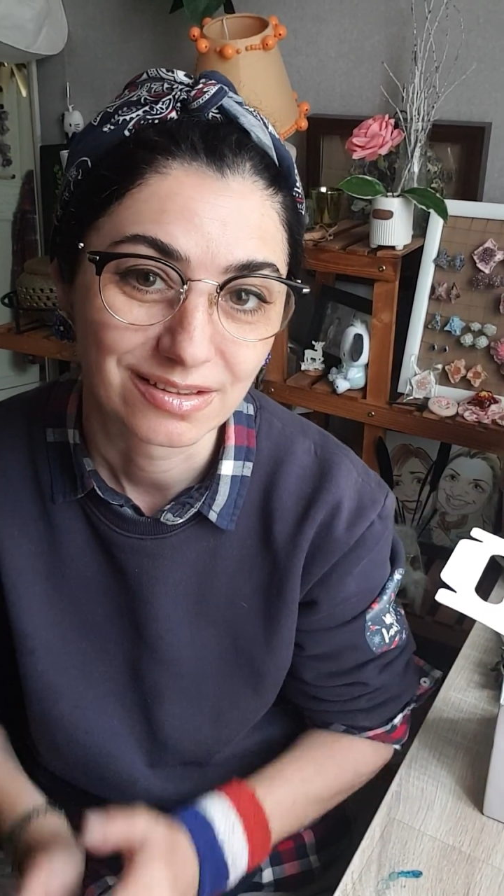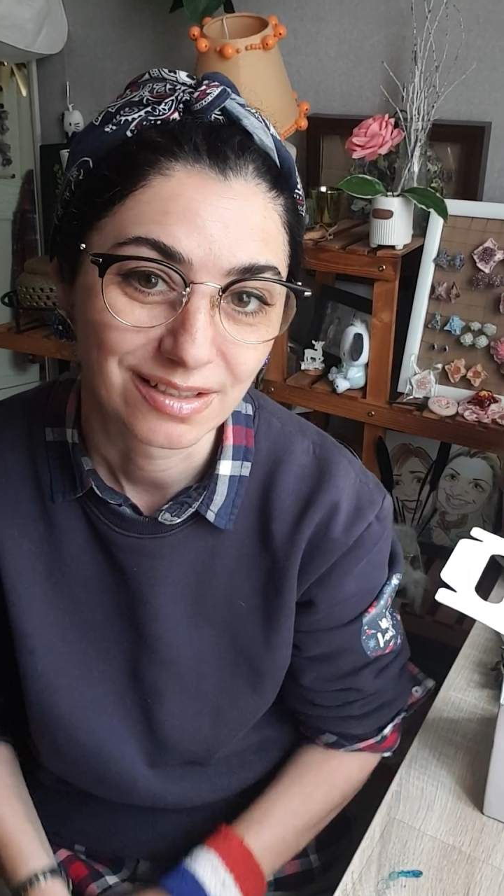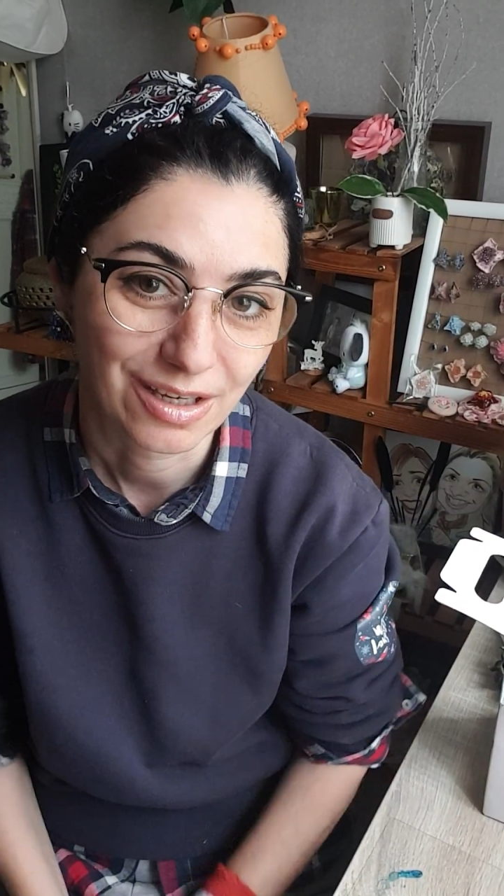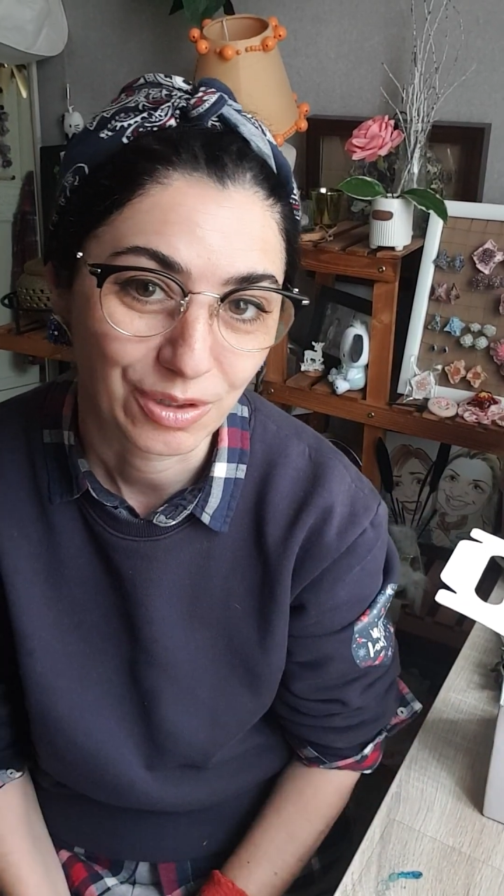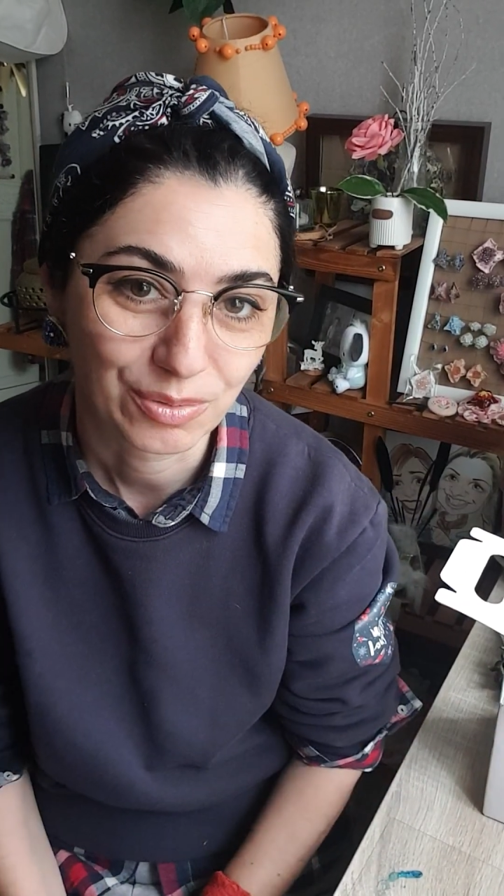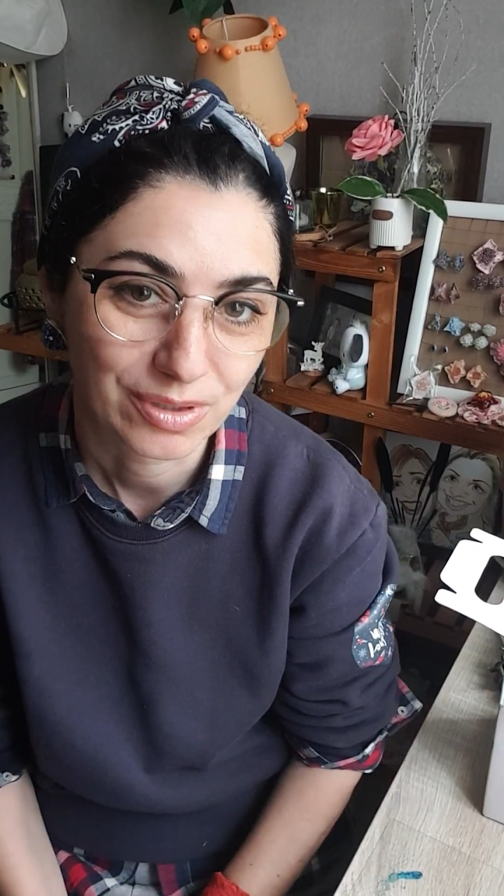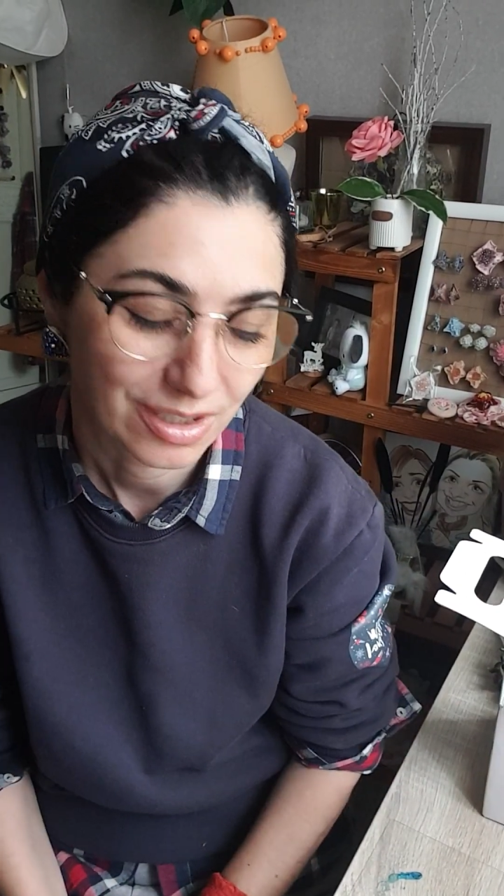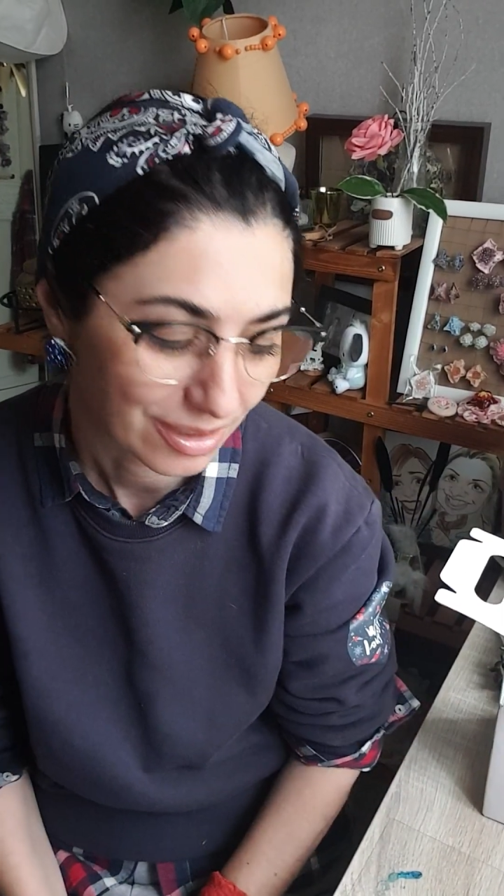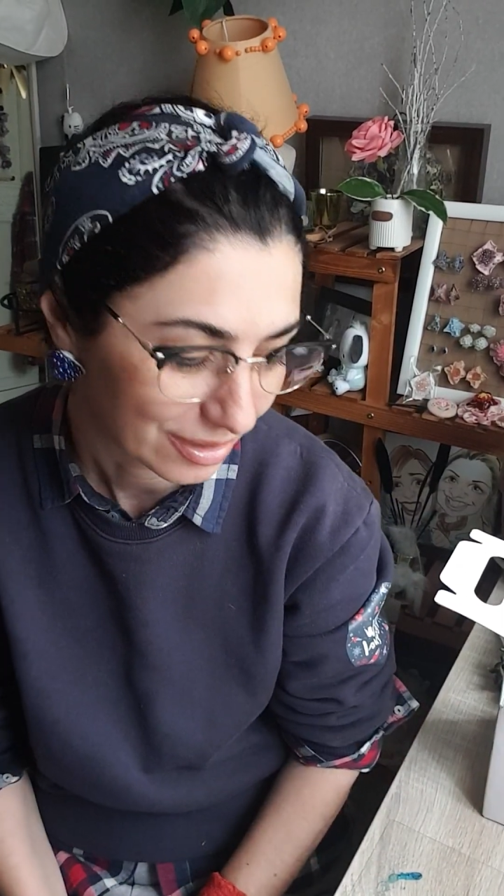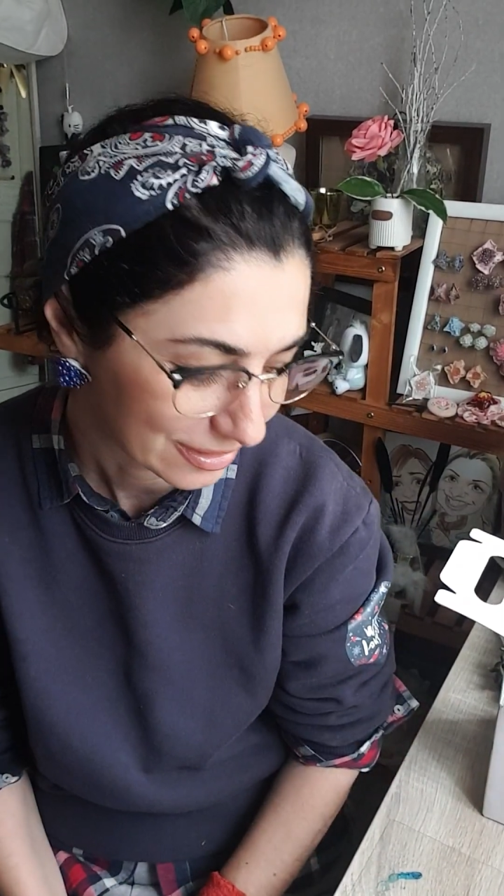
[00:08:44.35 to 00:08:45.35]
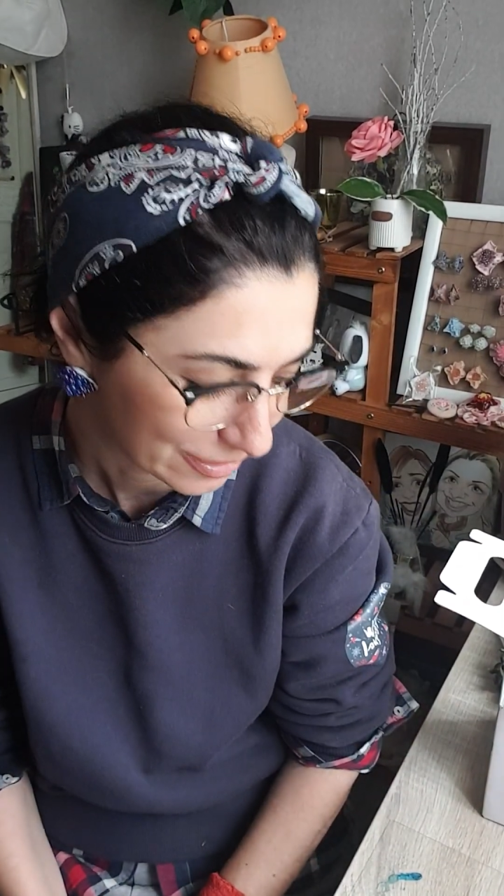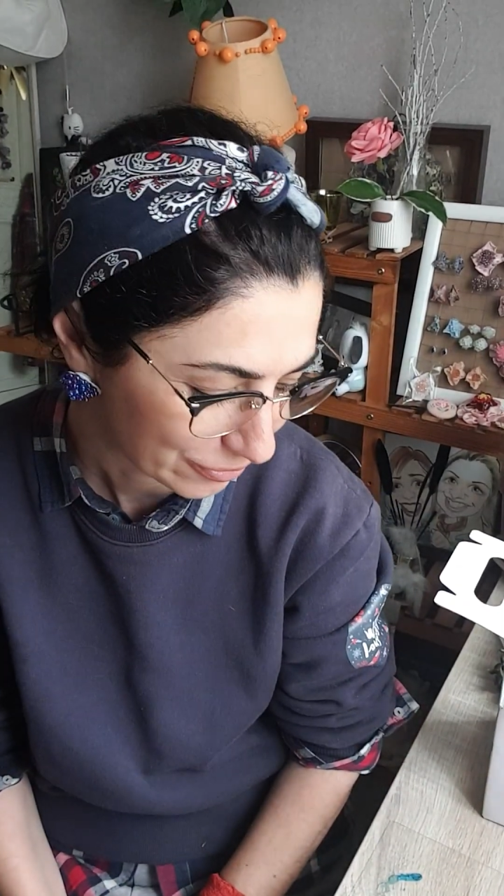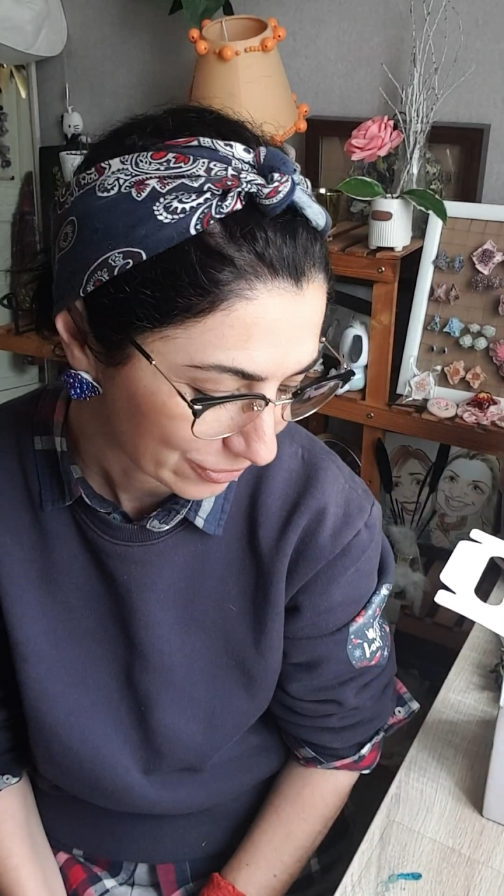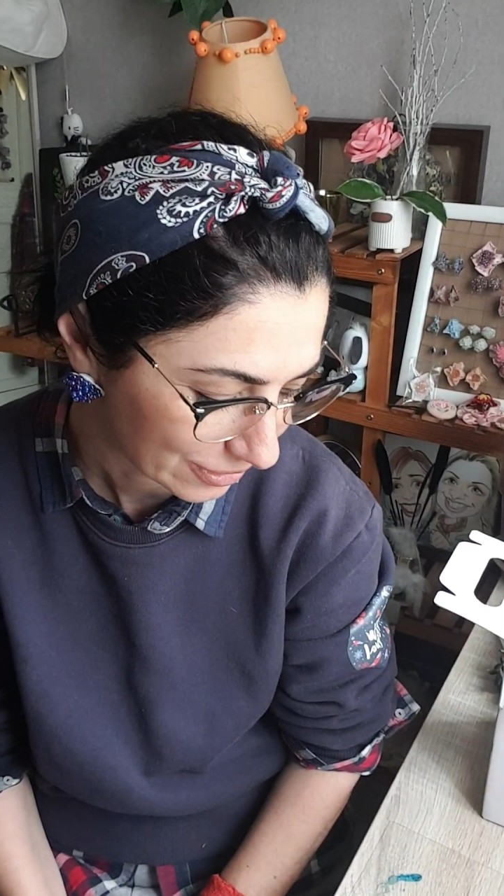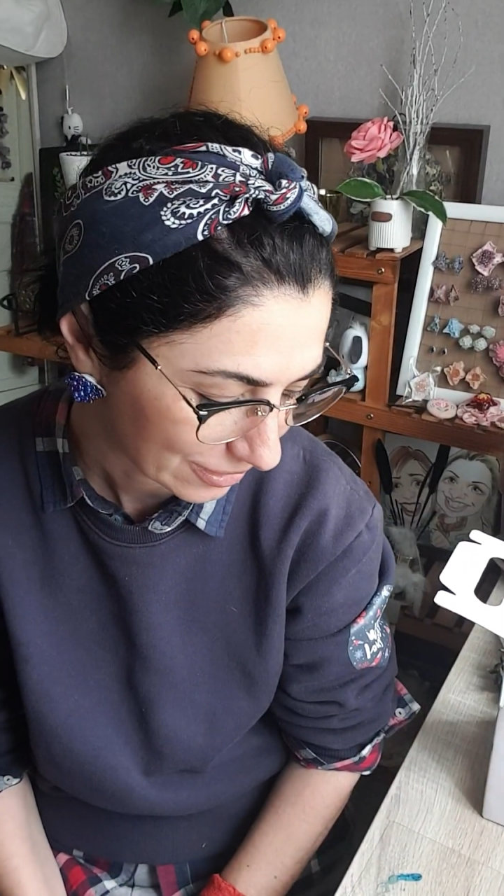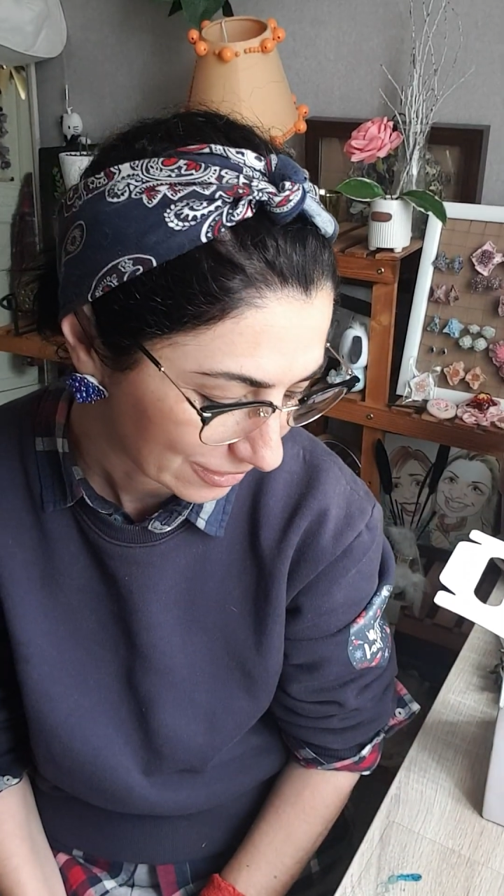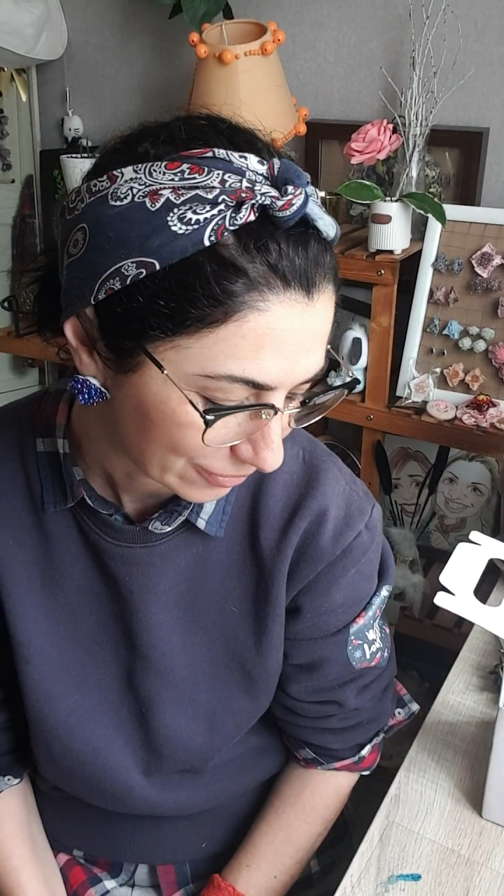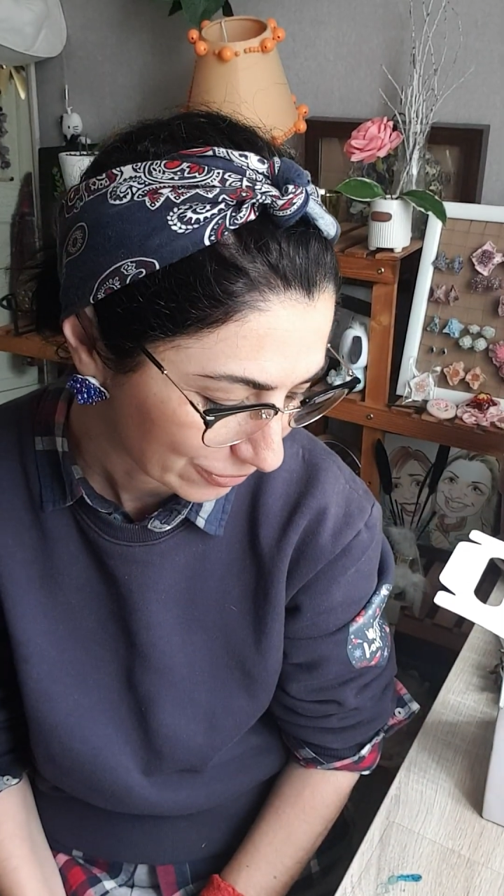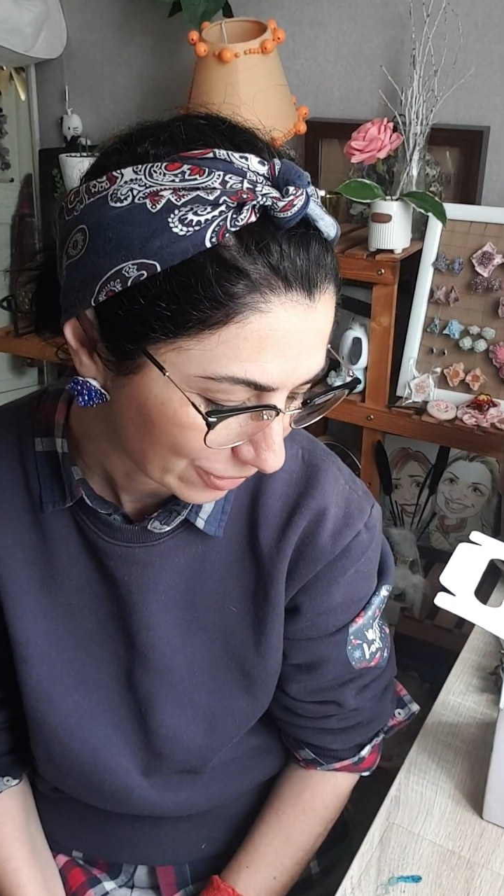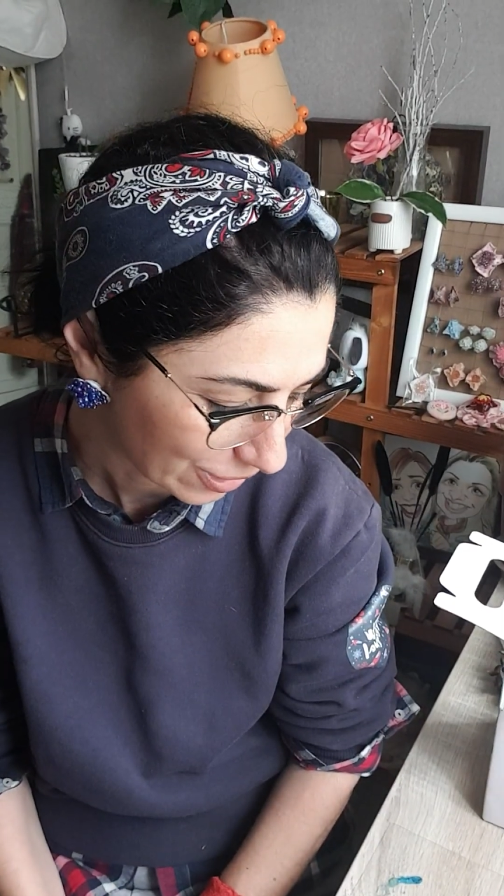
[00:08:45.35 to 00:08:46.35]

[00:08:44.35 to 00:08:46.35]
now different